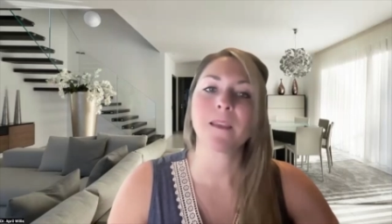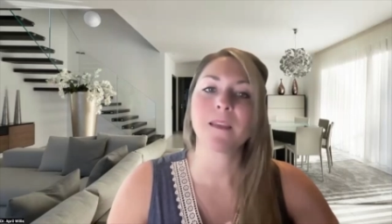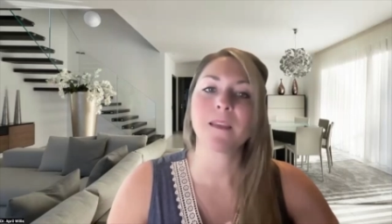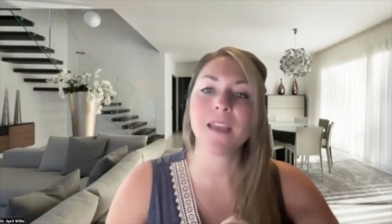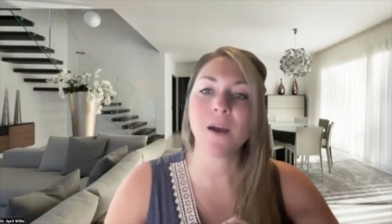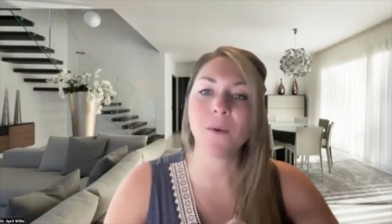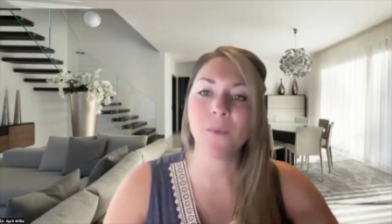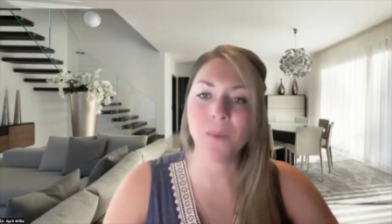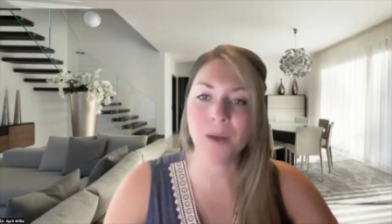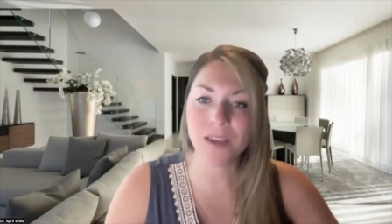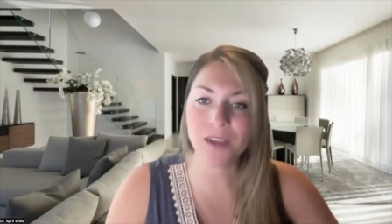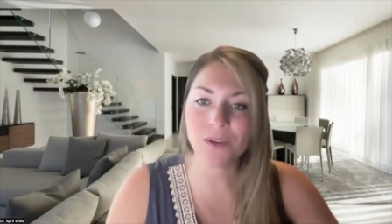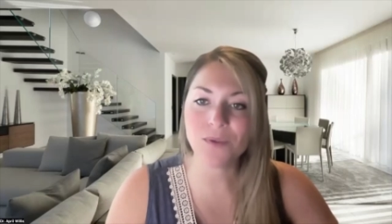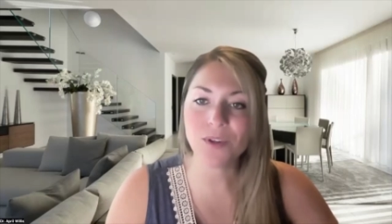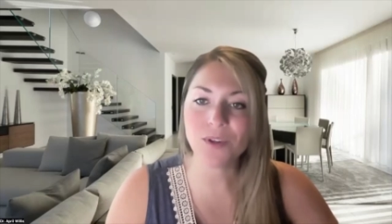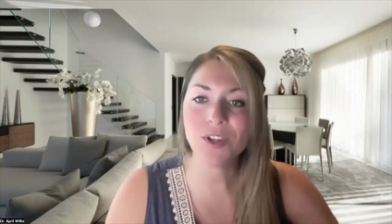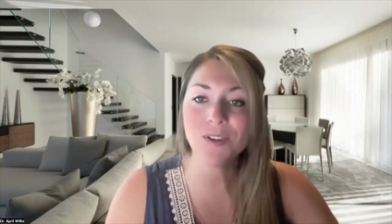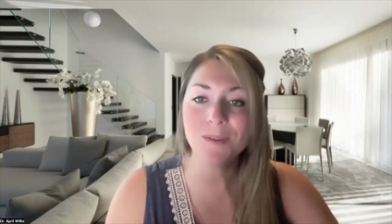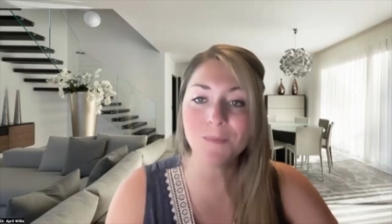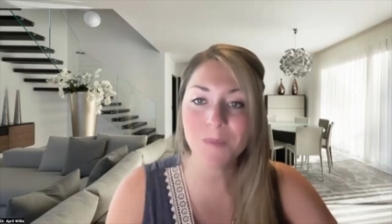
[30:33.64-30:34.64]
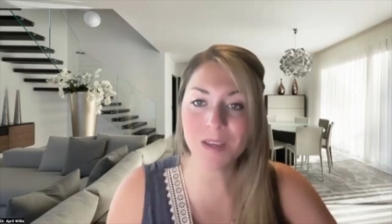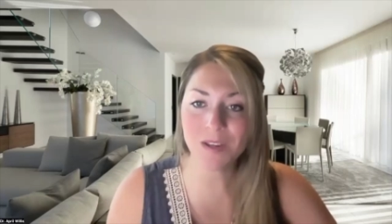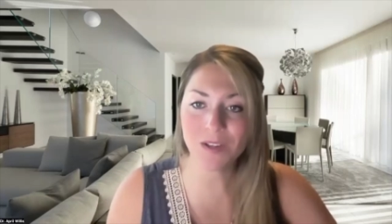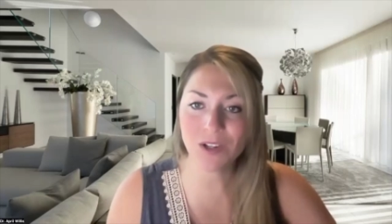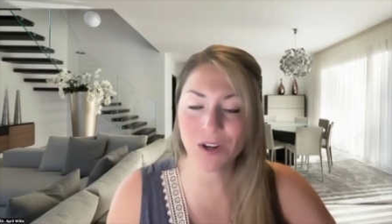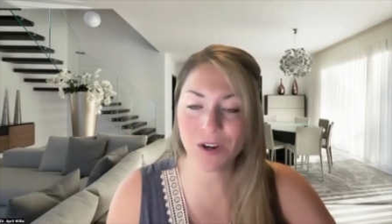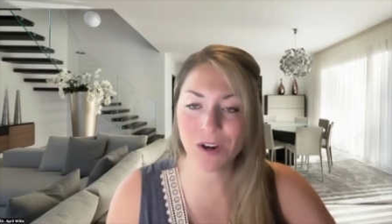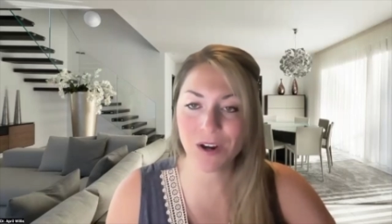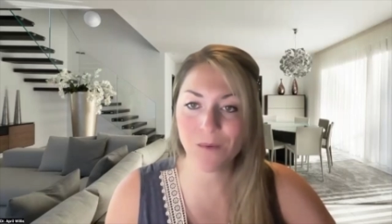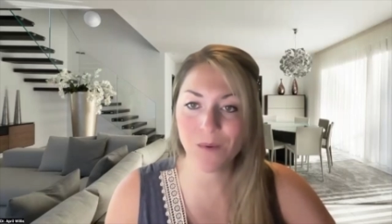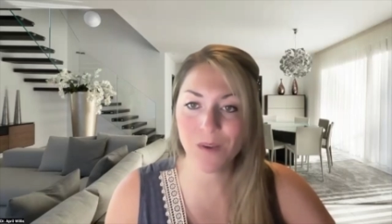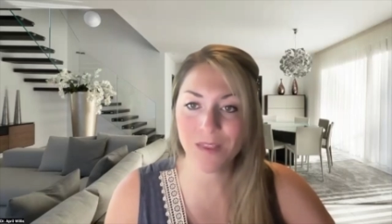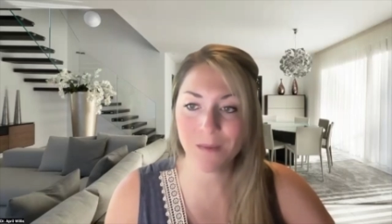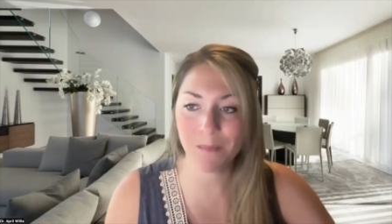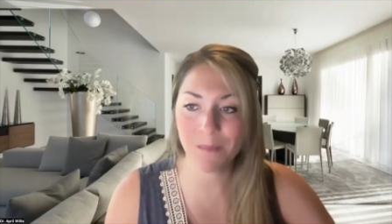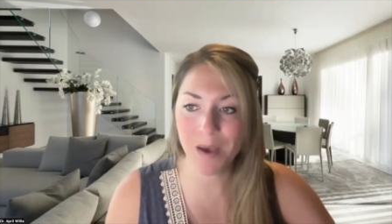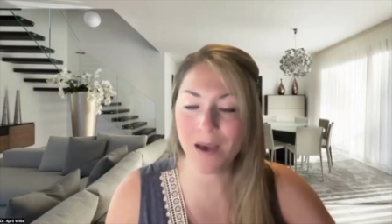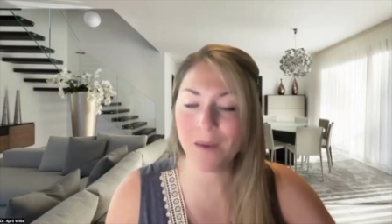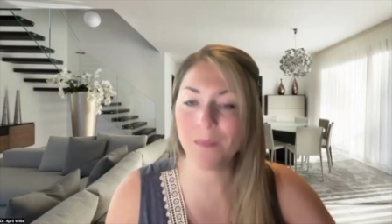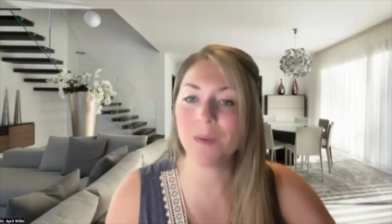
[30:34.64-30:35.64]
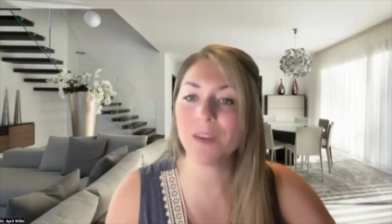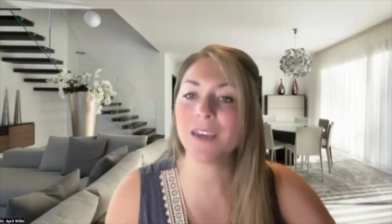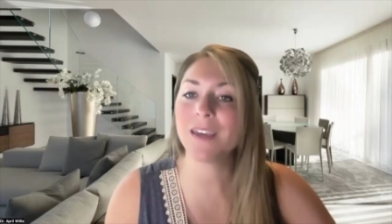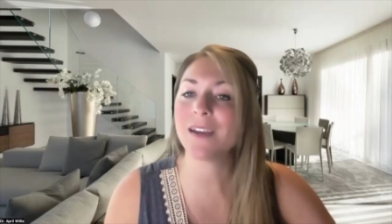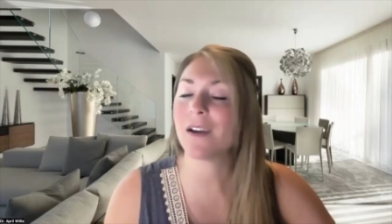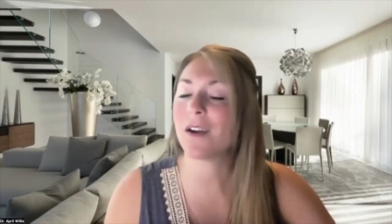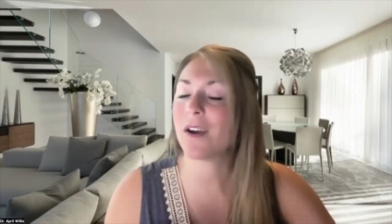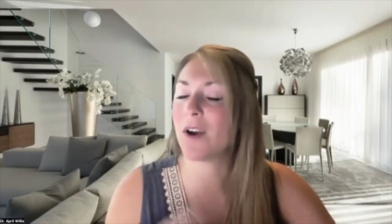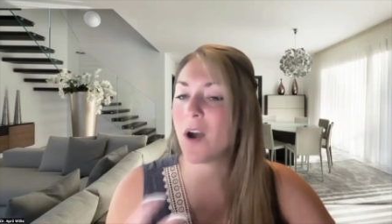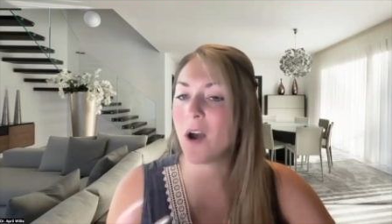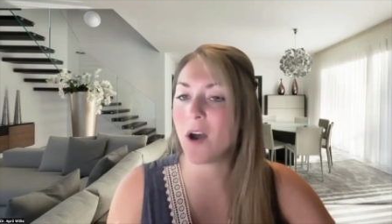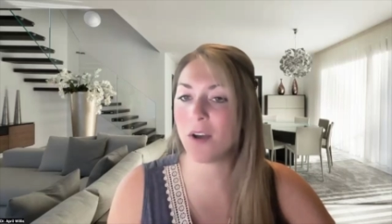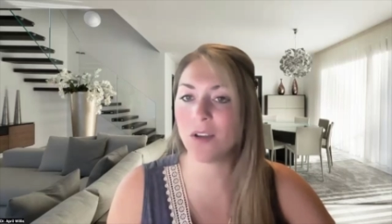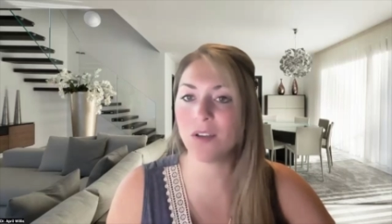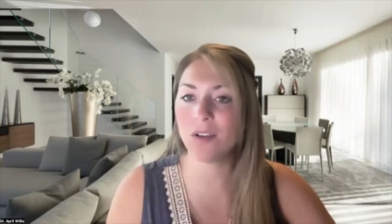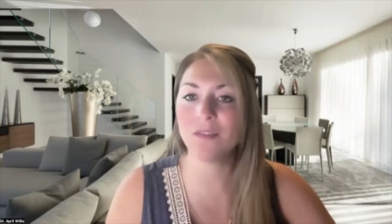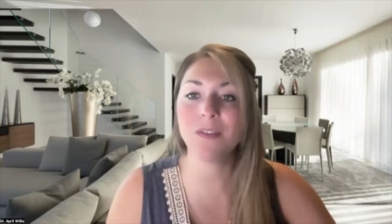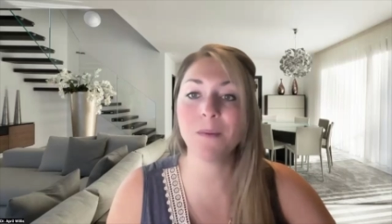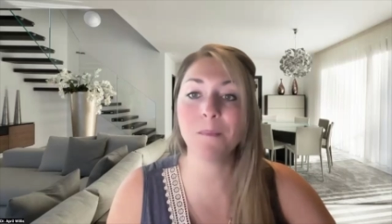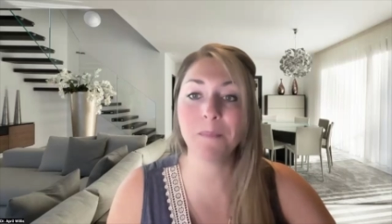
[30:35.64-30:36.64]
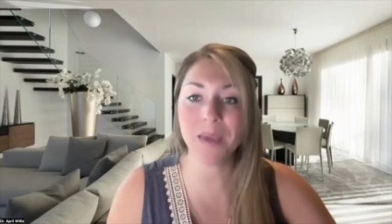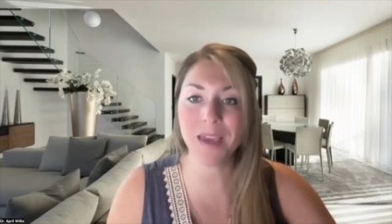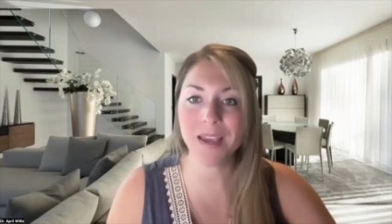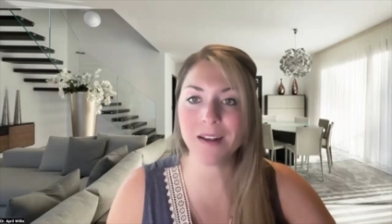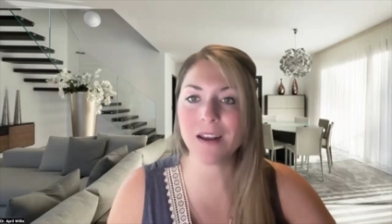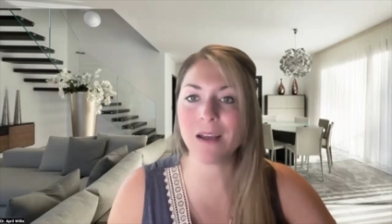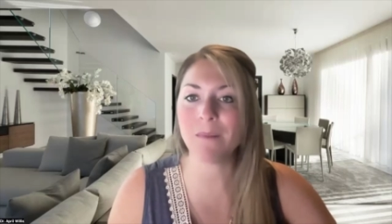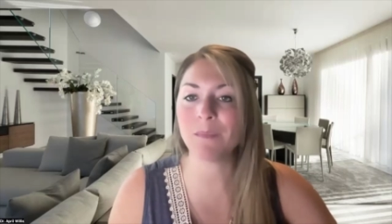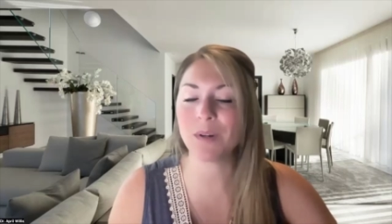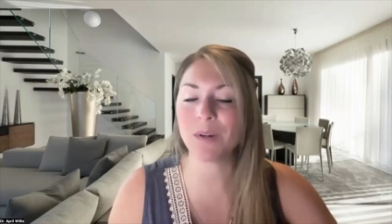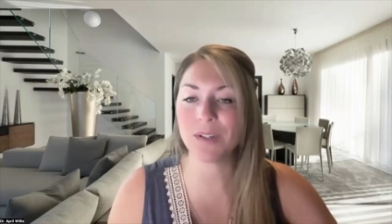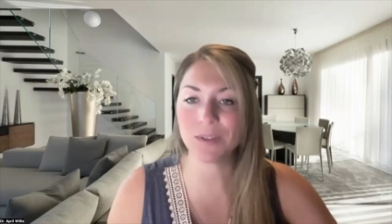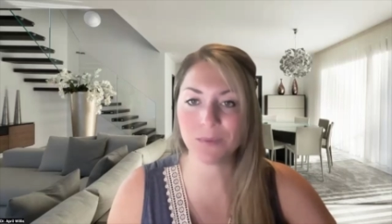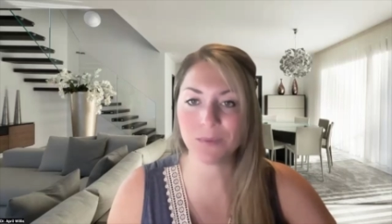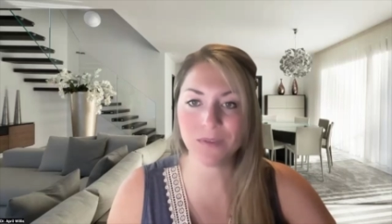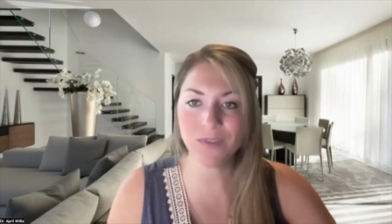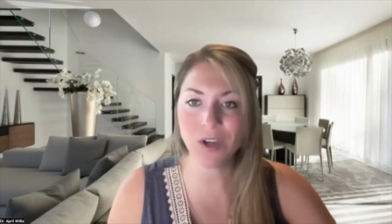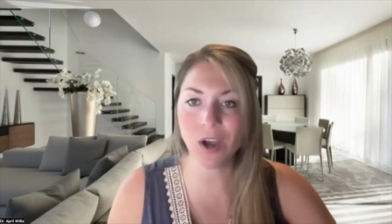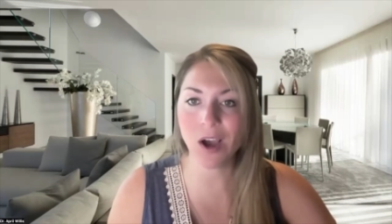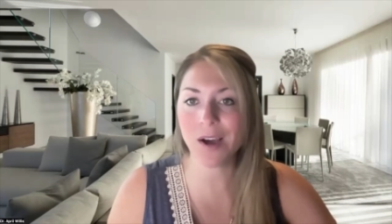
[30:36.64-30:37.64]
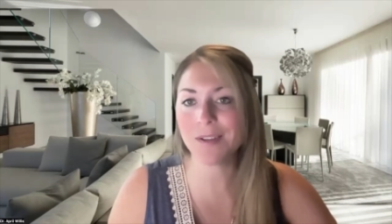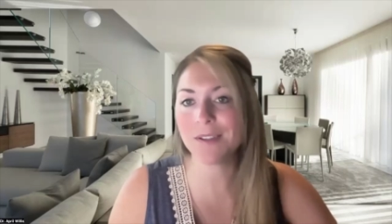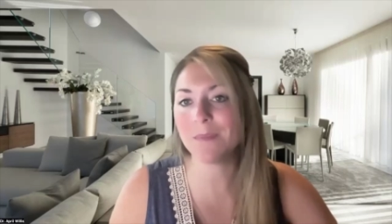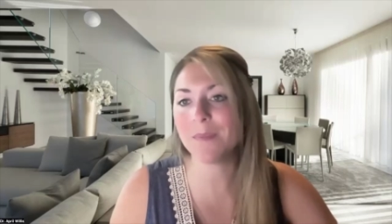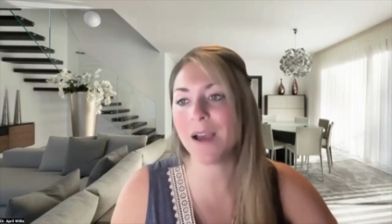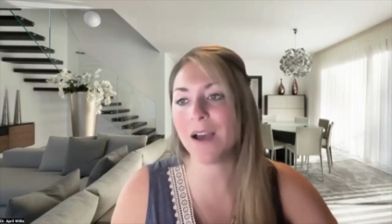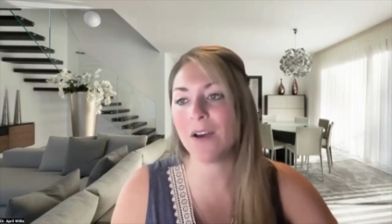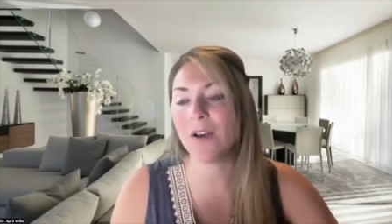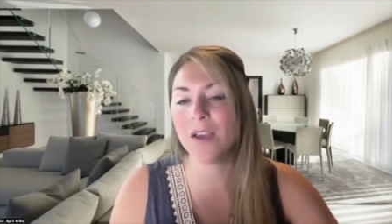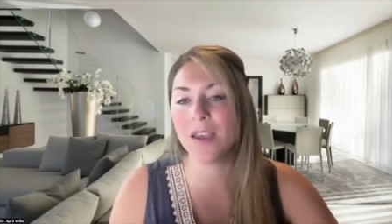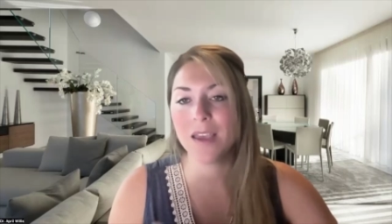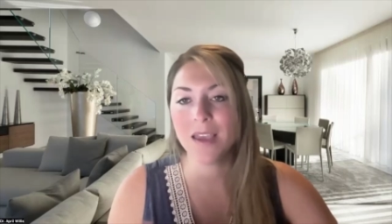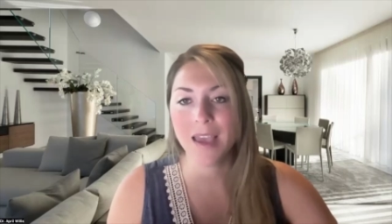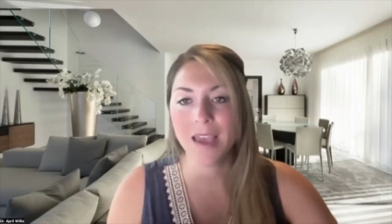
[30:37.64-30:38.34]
Now, what you should be sharing with the public are all of the big numbers we've talked about,